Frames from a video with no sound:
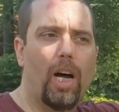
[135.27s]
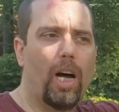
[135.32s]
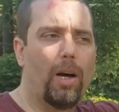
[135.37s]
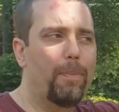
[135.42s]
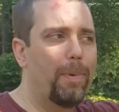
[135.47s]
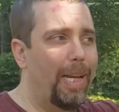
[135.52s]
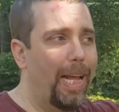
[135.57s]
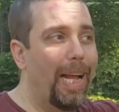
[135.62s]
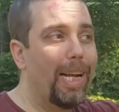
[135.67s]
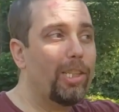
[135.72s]

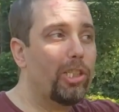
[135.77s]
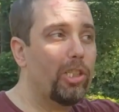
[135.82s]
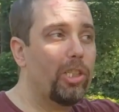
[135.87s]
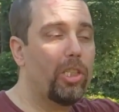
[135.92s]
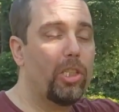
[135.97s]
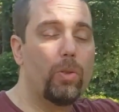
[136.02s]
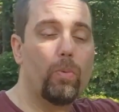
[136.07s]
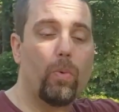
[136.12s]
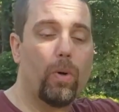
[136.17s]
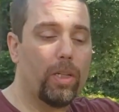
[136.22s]
then actually
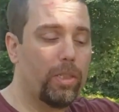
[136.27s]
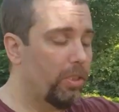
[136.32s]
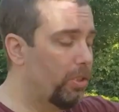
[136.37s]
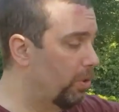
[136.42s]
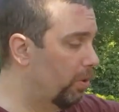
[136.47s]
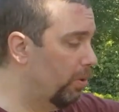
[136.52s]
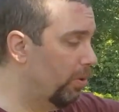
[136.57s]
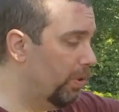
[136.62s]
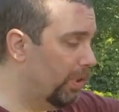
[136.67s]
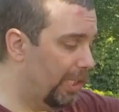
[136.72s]
you want
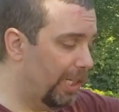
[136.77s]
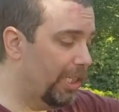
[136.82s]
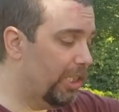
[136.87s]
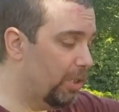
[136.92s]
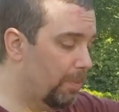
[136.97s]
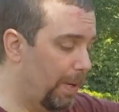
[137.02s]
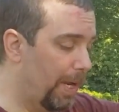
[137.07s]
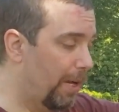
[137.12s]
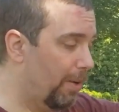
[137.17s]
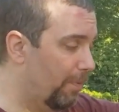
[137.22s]
to change
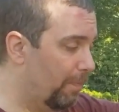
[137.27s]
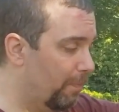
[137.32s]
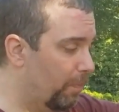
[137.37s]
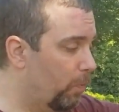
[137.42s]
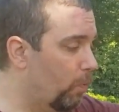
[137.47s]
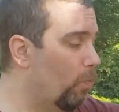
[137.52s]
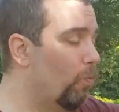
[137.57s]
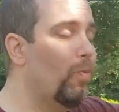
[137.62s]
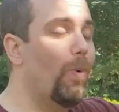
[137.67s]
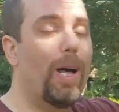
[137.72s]
them out
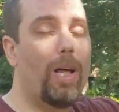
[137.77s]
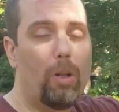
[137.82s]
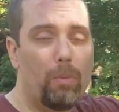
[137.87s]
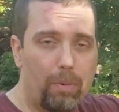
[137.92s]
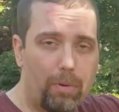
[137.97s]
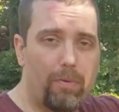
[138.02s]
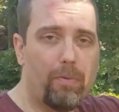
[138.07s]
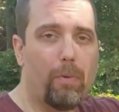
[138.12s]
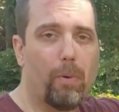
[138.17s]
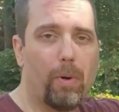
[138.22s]
well
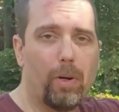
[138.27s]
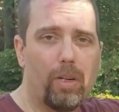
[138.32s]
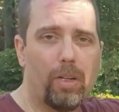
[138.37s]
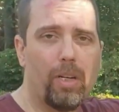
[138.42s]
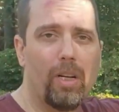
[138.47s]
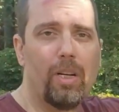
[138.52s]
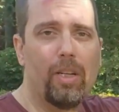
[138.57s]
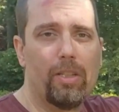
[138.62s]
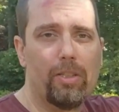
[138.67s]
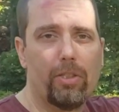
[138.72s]
before,
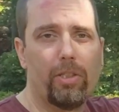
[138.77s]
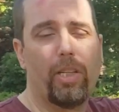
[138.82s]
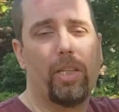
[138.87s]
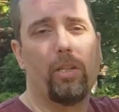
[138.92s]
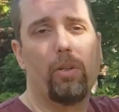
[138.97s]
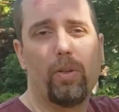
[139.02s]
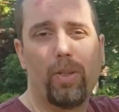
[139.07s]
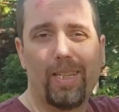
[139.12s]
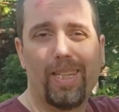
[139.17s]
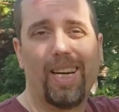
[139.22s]
so
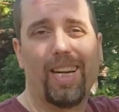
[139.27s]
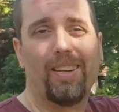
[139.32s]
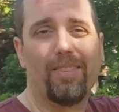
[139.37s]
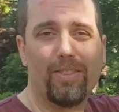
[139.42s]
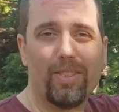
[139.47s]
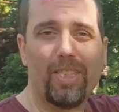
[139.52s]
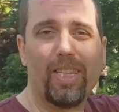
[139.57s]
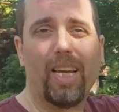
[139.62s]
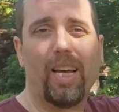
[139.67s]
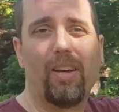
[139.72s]
you can kind of
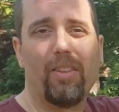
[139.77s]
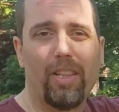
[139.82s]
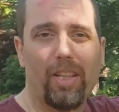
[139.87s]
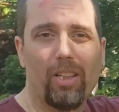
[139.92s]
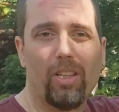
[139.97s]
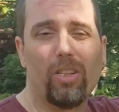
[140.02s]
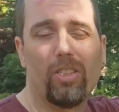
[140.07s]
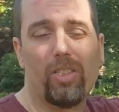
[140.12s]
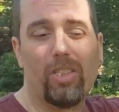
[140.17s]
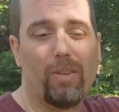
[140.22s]
see how they
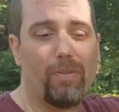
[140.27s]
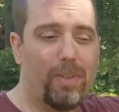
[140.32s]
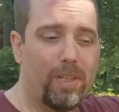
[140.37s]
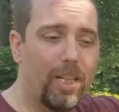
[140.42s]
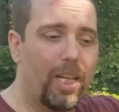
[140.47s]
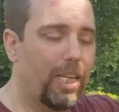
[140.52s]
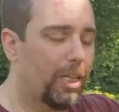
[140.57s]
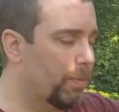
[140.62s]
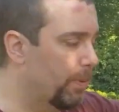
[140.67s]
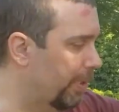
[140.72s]
look, see if you
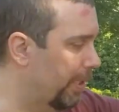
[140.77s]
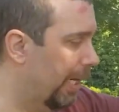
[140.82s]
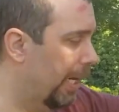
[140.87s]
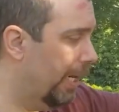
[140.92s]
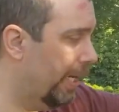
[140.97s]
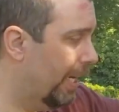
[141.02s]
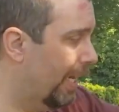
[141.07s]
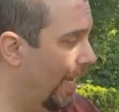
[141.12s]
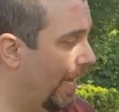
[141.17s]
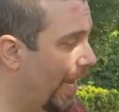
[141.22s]
like them or not.
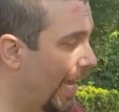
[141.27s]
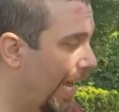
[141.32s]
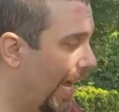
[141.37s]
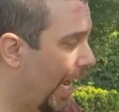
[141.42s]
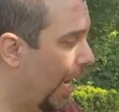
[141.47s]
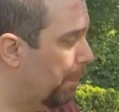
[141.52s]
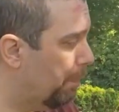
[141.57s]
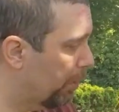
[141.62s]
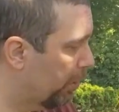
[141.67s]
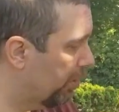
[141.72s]

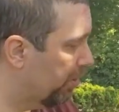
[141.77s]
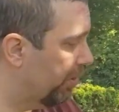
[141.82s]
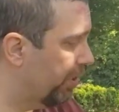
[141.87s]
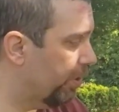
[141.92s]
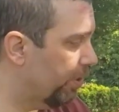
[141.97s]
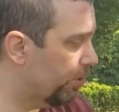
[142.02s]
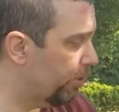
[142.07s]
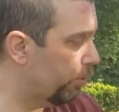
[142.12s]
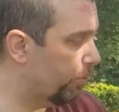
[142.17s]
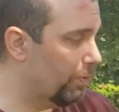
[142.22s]
I personally
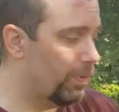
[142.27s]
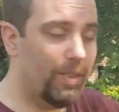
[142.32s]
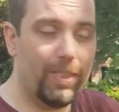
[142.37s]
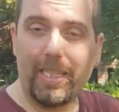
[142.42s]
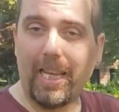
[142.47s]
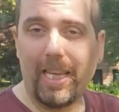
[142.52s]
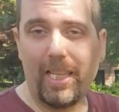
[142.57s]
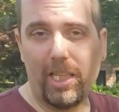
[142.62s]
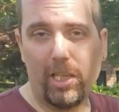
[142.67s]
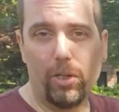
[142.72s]
also
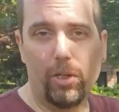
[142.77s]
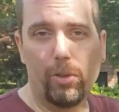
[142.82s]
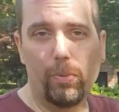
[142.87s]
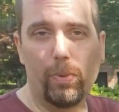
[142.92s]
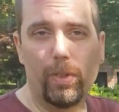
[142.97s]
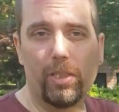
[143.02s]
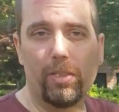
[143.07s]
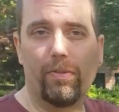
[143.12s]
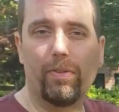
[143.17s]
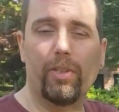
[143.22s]
take the old
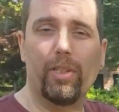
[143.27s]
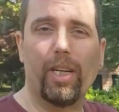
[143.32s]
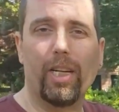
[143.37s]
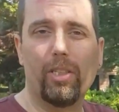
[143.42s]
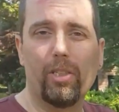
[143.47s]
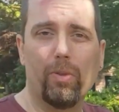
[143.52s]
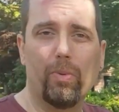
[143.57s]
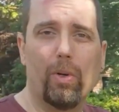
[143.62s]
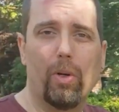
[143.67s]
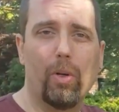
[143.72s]
ones if they're not
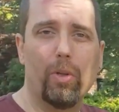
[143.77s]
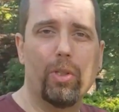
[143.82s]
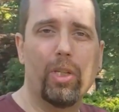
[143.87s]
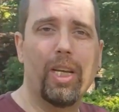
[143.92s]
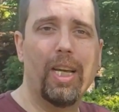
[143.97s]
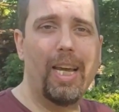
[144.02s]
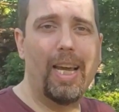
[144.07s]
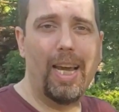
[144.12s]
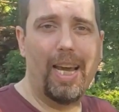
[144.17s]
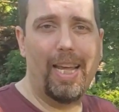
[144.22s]
too old,
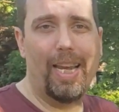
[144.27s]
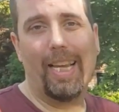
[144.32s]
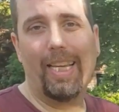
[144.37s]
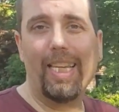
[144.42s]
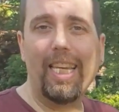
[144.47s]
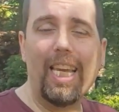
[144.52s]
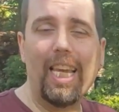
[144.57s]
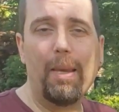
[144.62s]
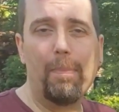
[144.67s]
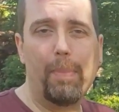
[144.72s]
and I
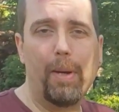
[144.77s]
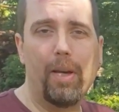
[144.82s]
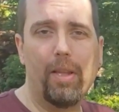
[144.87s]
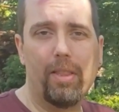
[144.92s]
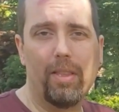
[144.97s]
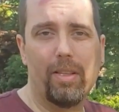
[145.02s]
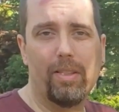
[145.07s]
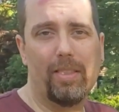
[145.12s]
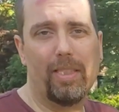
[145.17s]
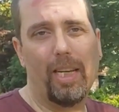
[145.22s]
keep
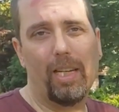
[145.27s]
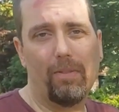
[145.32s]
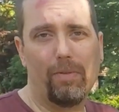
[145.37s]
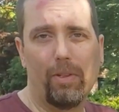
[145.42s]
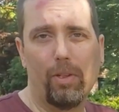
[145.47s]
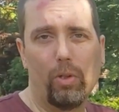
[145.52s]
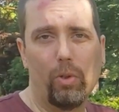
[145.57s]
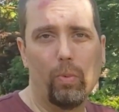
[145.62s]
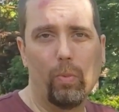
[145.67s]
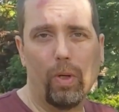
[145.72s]
the set of
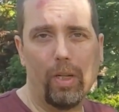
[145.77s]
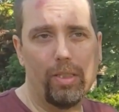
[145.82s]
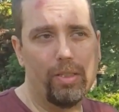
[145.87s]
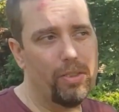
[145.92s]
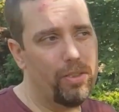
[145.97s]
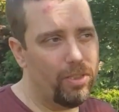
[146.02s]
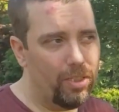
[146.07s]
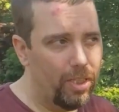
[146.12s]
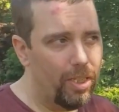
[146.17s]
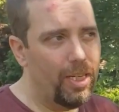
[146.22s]
old ones
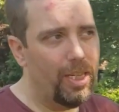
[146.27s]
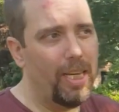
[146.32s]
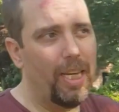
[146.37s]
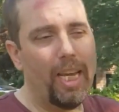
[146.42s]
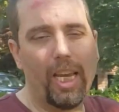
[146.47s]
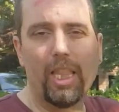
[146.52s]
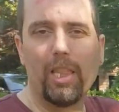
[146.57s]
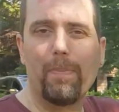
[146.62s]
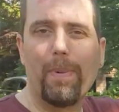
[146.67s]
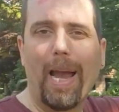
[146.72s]

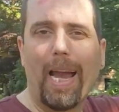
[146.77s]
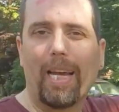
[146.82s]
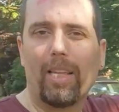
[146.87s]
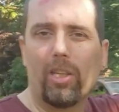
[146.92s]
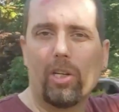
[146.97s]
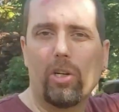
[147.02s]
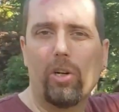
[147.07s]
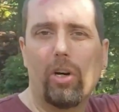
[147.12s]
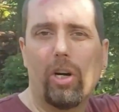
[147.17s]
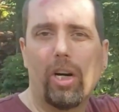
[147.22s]
in the back of
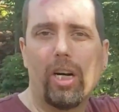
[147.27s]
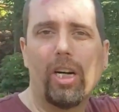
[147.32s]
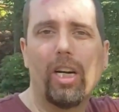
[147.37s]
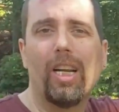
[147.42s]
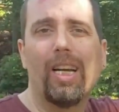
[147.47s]
the car,